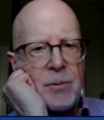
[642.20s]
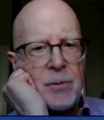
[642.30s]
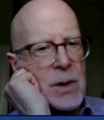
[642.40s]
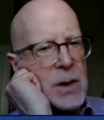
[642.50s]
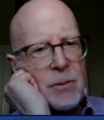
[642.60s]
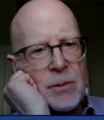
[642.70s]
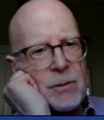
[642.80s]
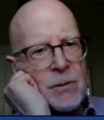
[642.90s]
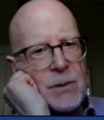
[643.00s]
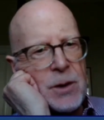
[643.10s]
but the
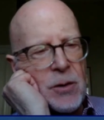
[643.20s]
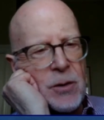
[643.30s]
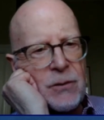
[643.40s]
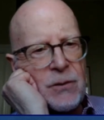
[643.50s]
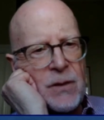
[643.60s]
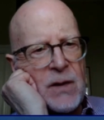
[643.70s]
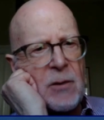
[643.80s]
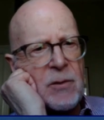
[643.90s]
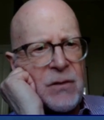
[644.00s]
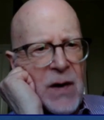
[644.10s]
you know the
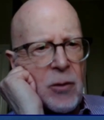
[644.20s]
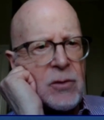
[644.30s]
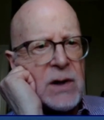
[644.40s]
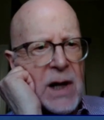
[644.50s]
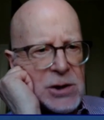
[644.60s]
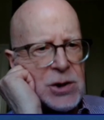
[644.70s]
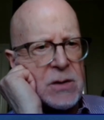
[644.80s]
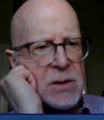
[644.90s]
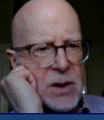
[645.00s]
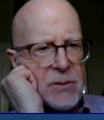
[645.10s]
found
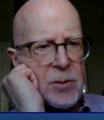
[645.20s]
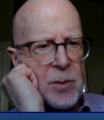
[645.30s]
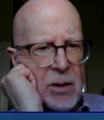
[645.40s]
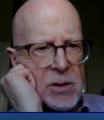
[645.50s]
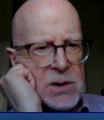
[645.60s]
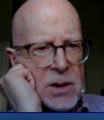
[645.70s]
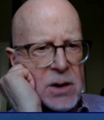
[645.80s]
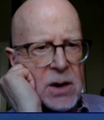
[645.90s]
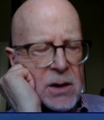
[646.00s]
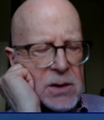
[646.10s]
foundations of
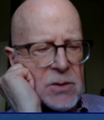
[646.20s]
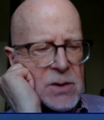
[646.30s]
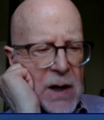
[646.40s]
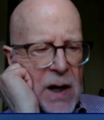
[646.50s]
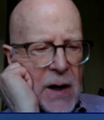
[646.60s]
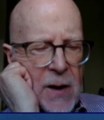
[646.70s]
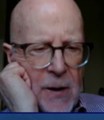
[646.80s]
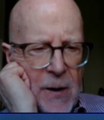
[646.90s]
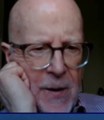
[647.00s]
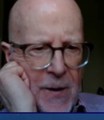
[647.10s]
democracy, Dick, as you
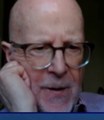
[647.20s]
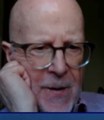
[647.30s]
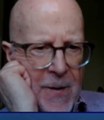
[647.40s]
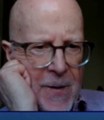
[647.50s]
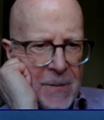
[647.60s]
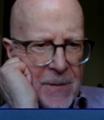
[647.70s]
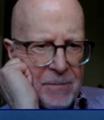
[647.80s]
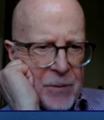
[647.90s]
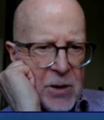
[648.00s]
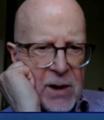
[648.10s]
say,
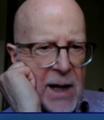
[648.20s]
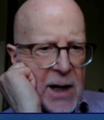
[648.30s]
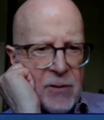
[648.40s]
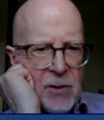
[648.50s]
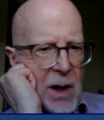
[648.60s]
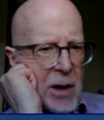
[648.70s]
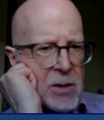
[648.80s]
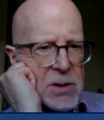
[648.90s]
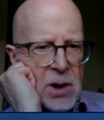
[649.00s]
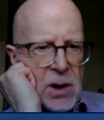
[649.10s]
you can't have
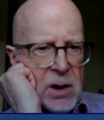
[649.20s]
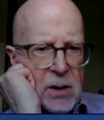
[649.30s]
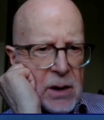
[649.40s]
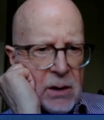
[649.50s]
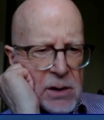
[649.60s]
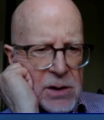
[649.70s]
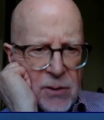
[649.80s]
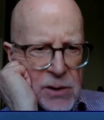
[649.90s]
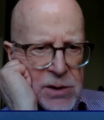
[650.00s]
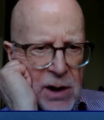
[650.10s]
democracy in the
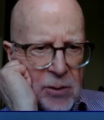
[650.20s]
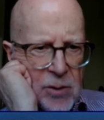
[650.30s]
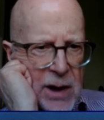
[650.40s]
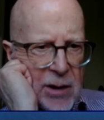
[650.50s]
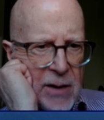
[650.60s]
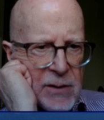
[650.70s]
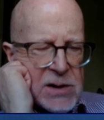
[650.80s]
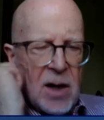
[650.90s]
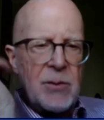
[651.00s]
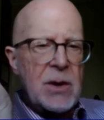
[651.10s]
civil state without
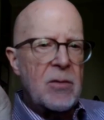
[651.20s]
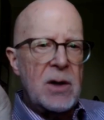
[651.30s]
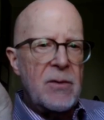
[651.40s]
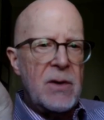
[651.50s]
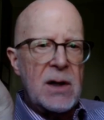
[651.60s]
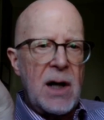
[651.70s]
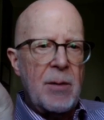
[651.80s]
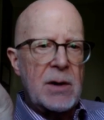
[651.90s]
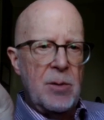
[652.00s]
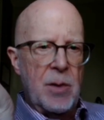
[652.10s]
having some degree of
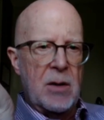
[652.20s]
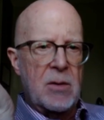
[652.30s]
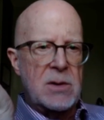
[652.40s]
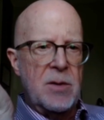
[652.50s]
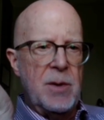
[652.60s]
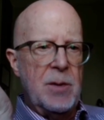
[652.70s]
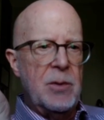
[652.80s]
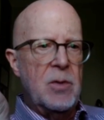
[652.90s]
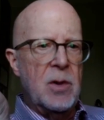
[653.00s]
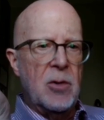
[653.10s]
economic democracy.
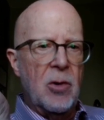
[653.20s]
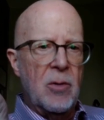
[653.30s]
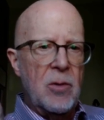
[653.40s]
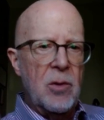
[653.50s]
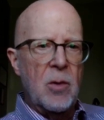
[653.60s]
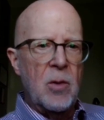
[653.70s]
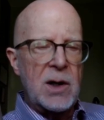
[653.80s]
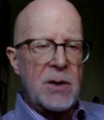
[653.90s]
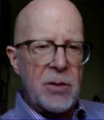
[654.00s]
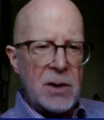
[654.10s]
People who are who are
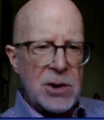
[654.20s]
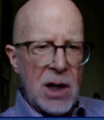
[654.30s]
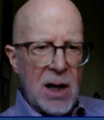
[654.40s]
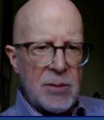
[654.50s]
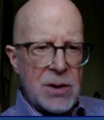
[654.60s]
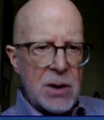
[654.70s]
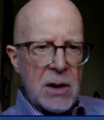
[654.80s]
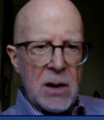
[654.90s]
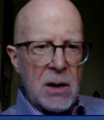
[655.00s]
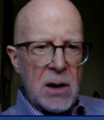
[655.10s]
working three jobs
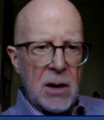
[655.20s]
